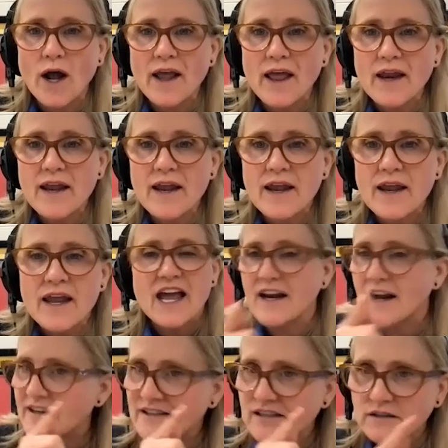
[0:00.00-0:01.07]
wanted,
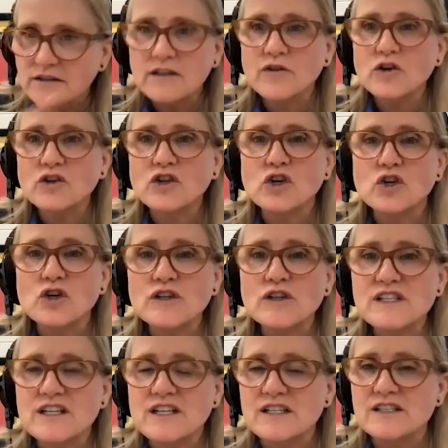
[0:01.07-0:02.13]
and I delivered the
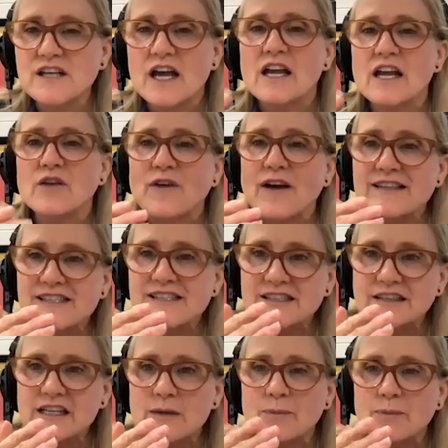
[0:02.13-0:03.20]
goods because if I
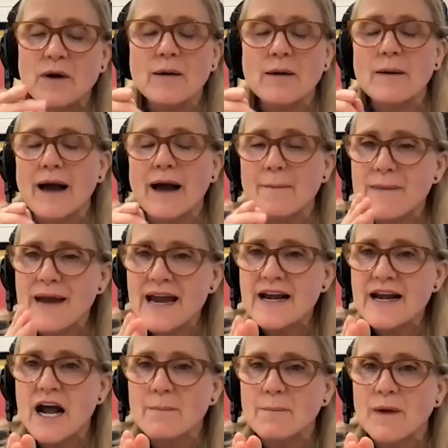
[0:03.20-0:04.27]
slip, I may
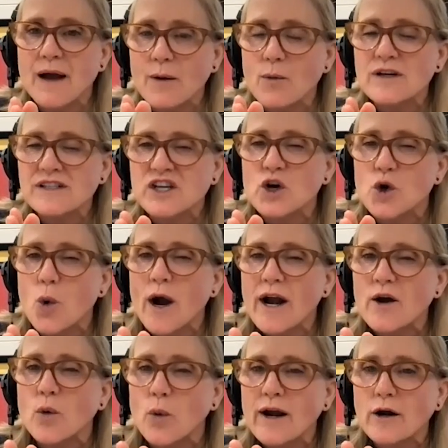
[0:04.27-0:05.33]
not, I wasn't
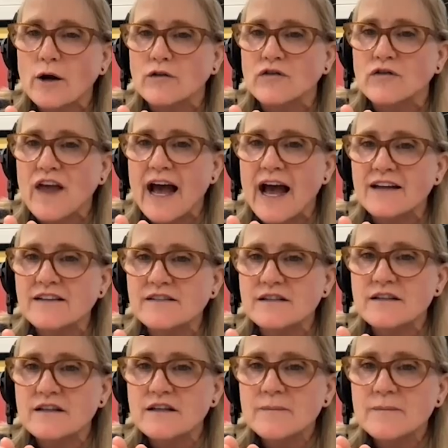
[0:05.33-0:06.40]
quite aware of that.
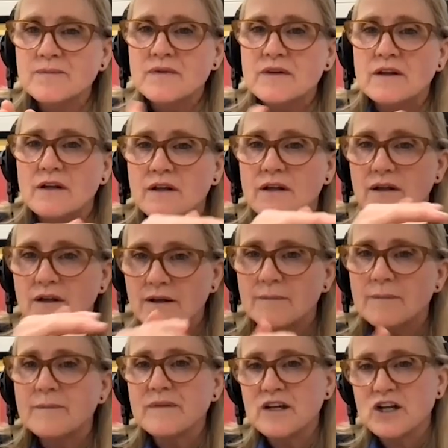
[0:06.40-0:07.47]

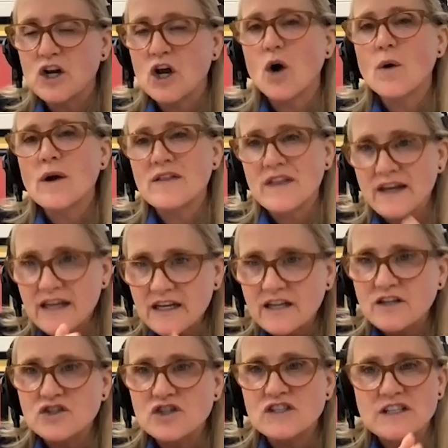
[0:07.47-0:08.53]
Wow. You know, and then he
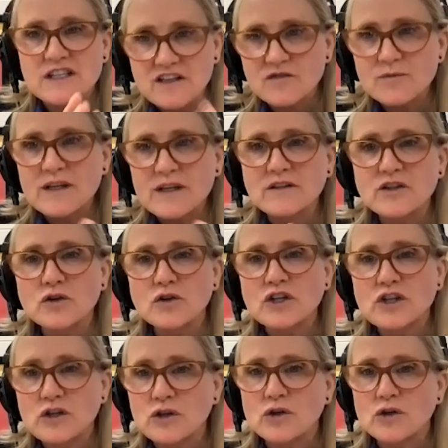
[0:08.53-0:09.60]
could just give me a little
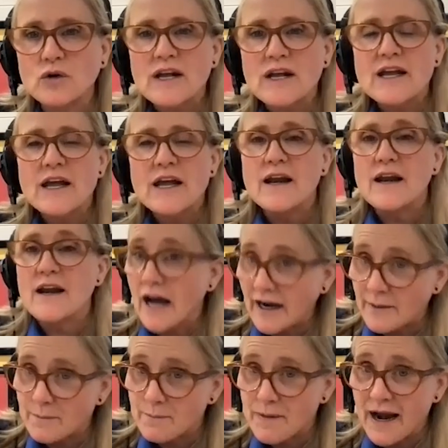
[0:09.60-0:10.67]
cue,
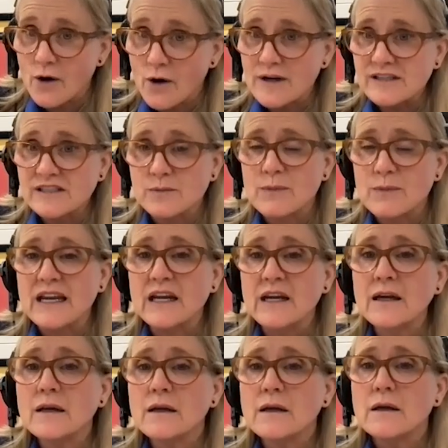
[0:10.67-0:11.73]
not embarrass
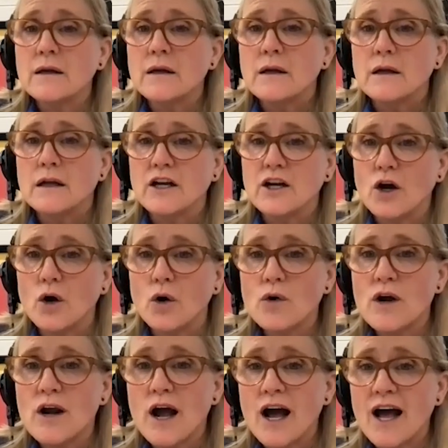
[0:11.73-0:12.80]
me, you know,
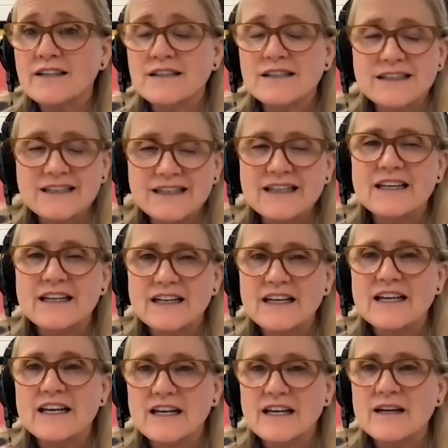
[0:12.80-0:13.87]
not
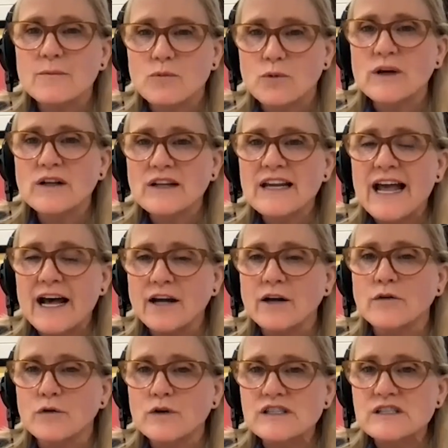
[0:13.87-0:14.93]
really out
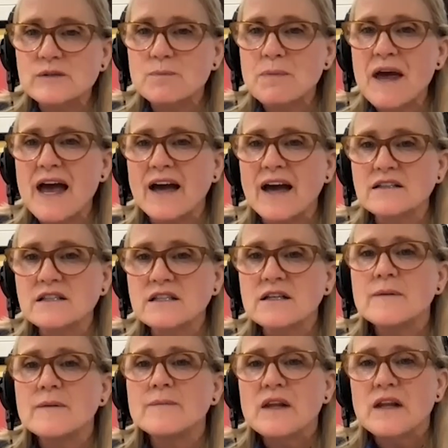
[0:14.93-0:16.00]
of respect.
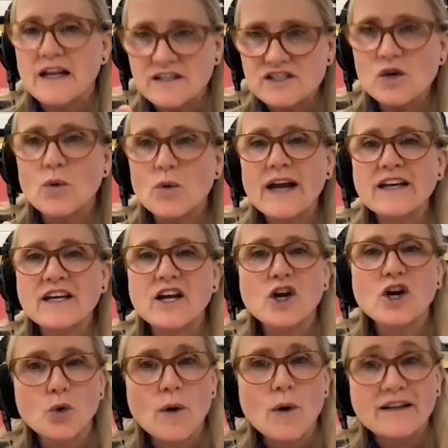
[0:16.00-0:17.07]
And so I can
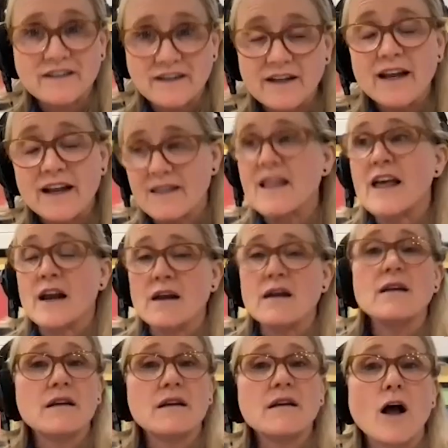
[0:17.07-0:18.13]
correct it, and
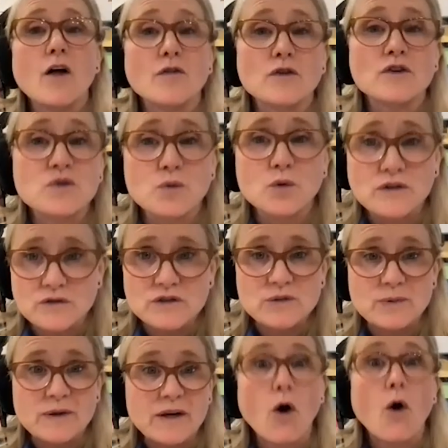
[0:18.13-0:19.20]
then others would
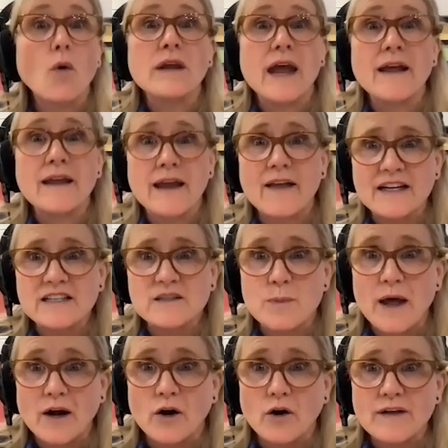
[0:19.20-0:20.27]
just be, oh, yeah, yeah, that's
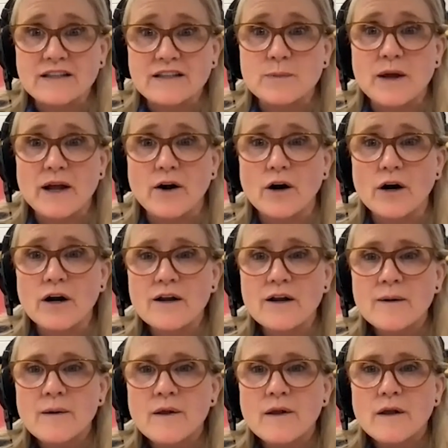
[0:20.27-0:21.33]
better, that's better.
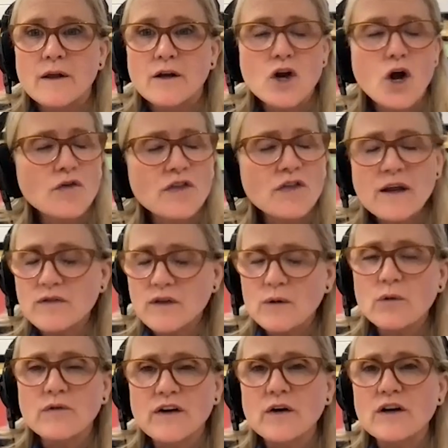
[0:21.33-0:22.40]
No, they, they
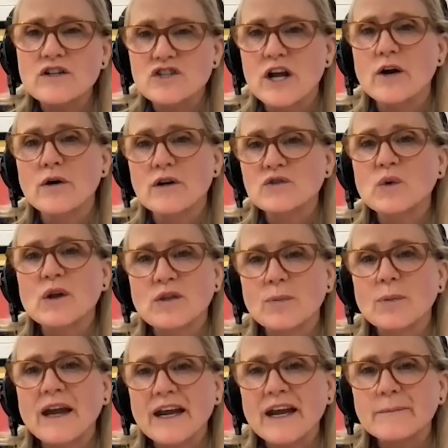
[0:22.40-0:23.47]
were very generous with
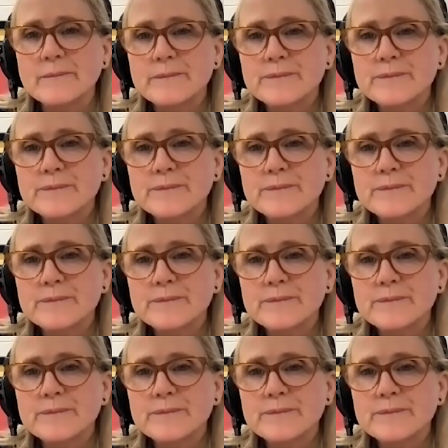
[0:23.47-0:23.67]
me.